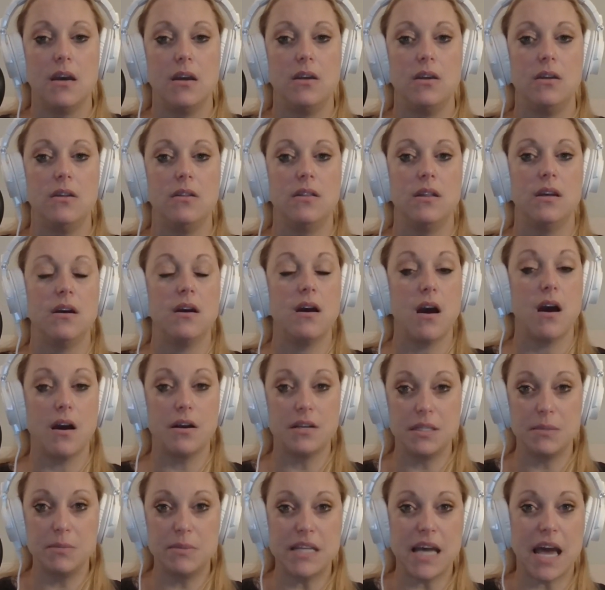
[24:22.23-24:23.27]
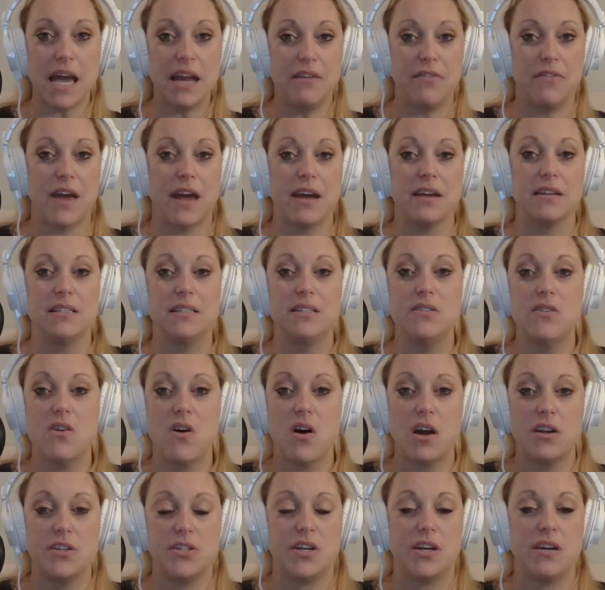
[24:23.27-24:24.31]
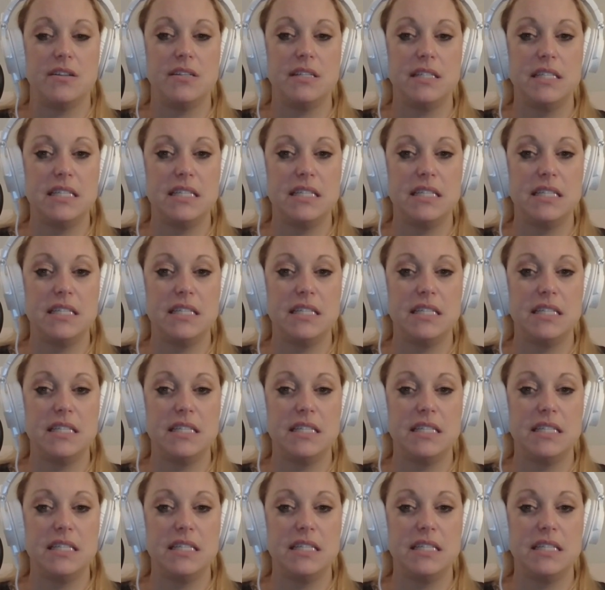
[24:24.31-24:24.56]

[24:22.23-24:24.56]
And there are some side effects: nausea,